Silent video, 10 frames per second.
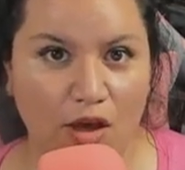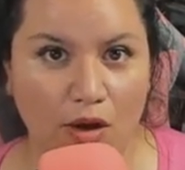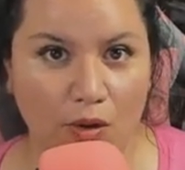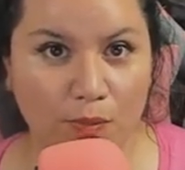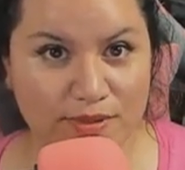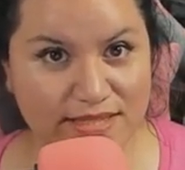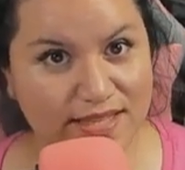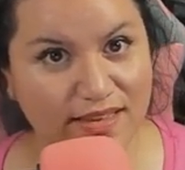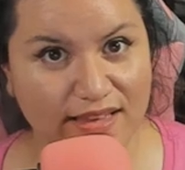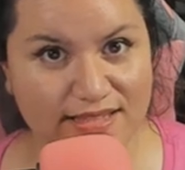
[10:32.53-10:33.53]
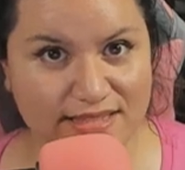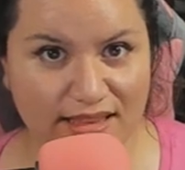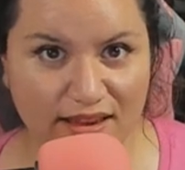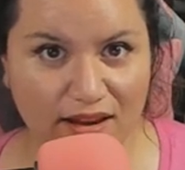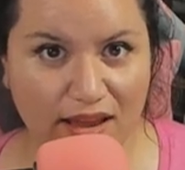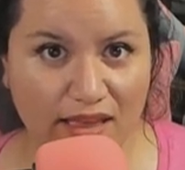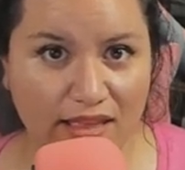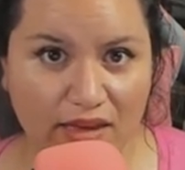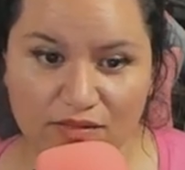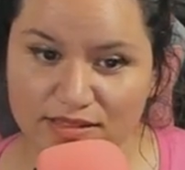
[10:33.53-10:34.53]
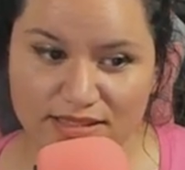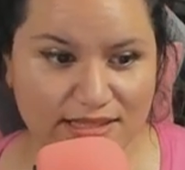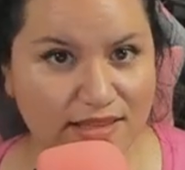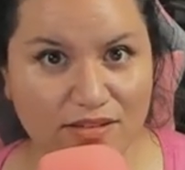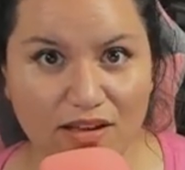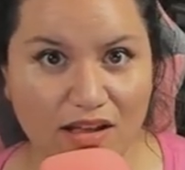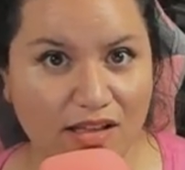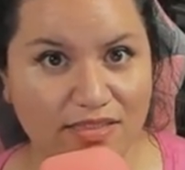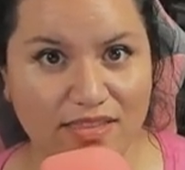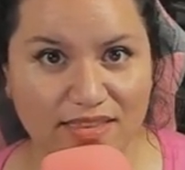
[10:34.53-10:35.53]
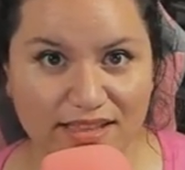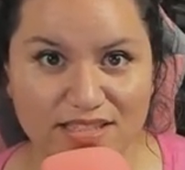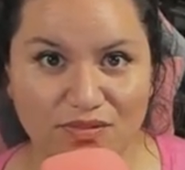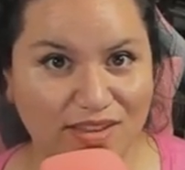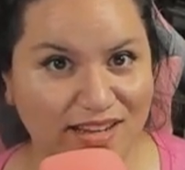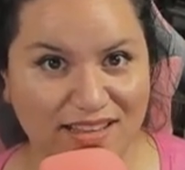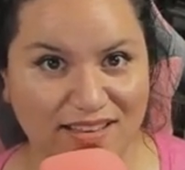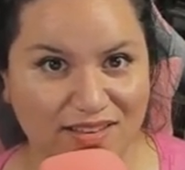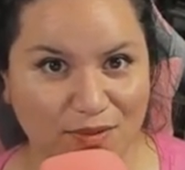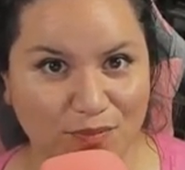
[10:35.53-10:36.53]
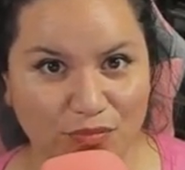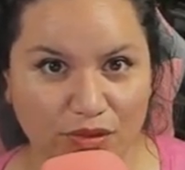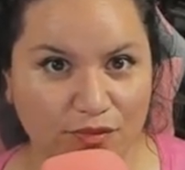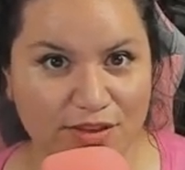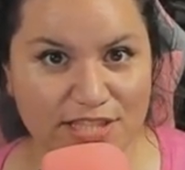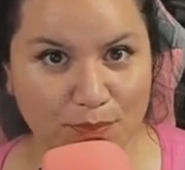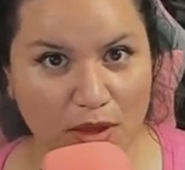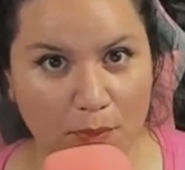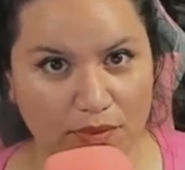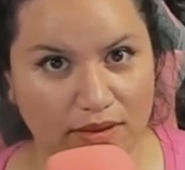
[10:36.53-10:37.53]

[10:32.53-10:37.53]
Hope to see you guys there, and I will see you on the next video. Fist bump.